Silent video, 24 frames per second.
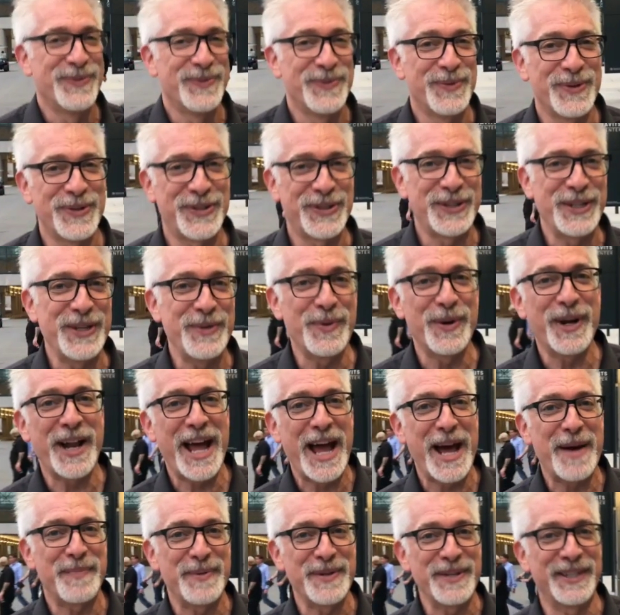We'll see what
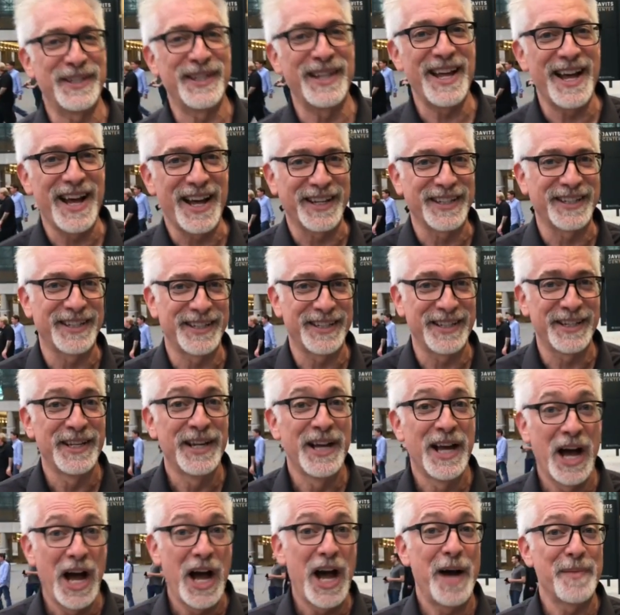happens next.
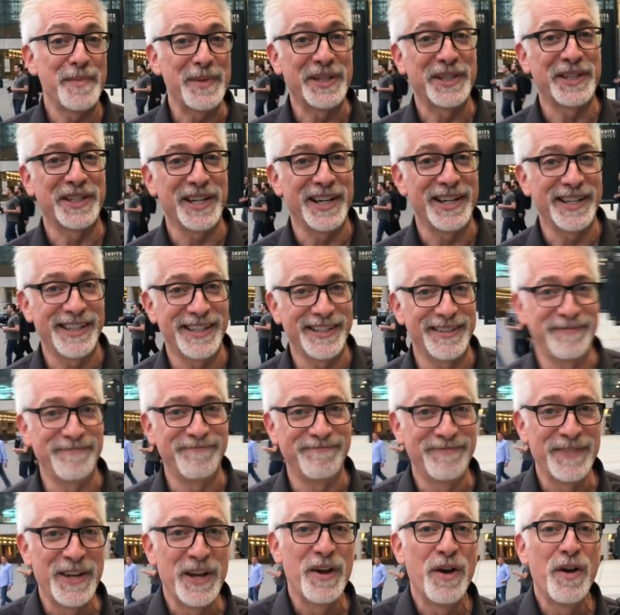I'm excited.
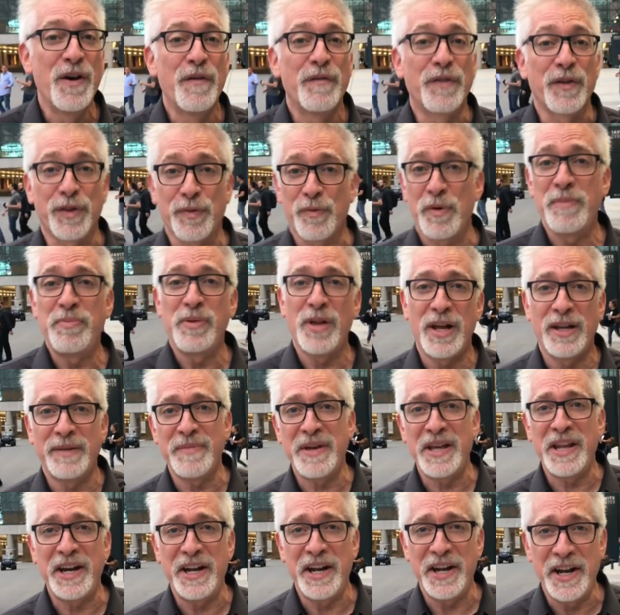For Three
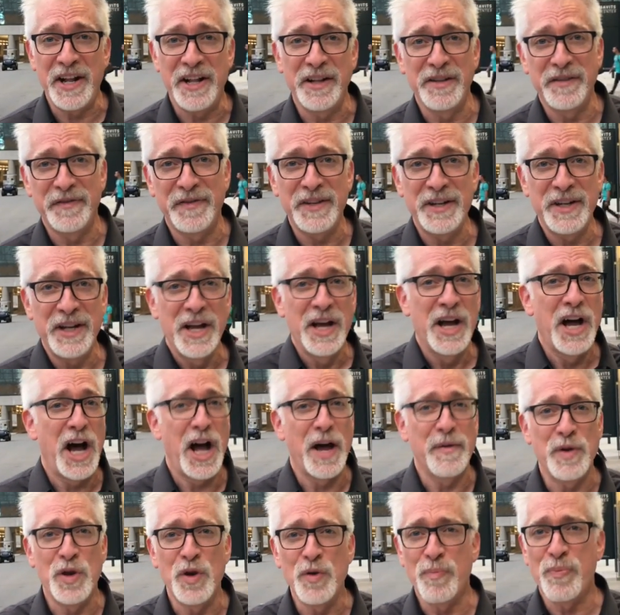Blind Men and an Elephant,
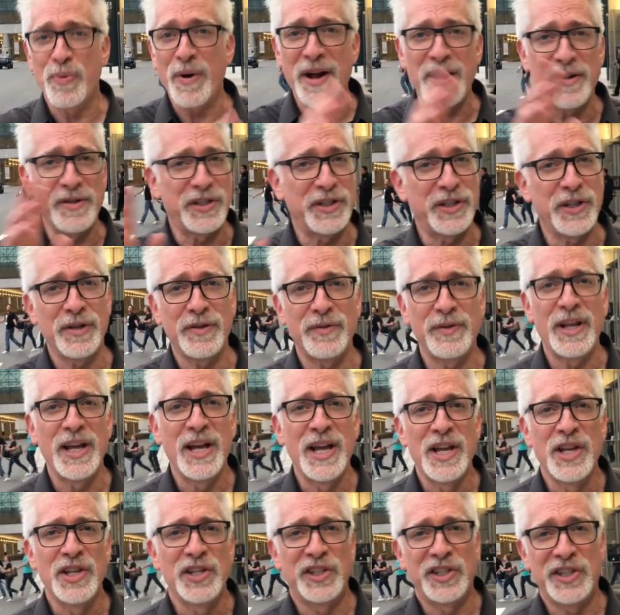I'm Hugh Brownstone.
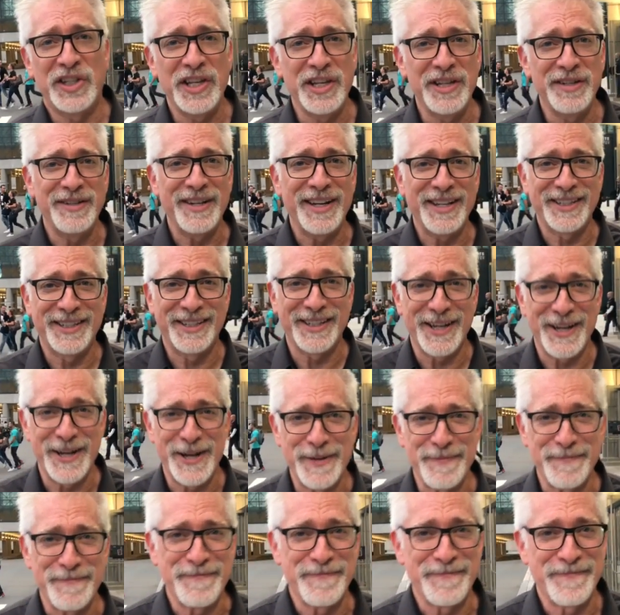See you next
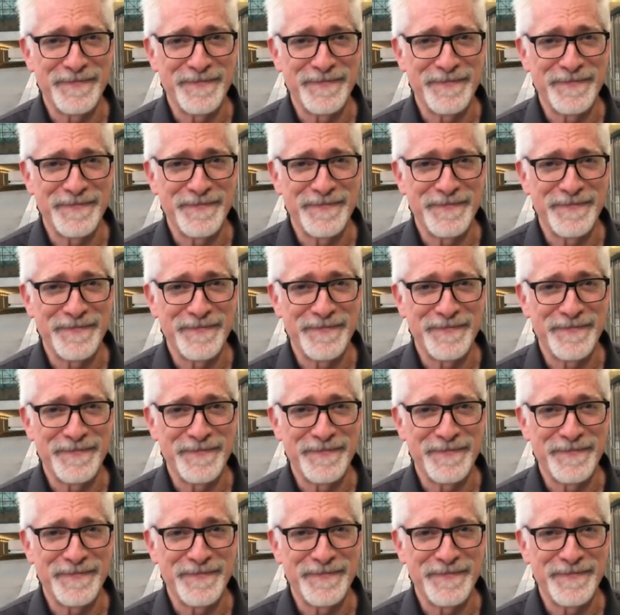time.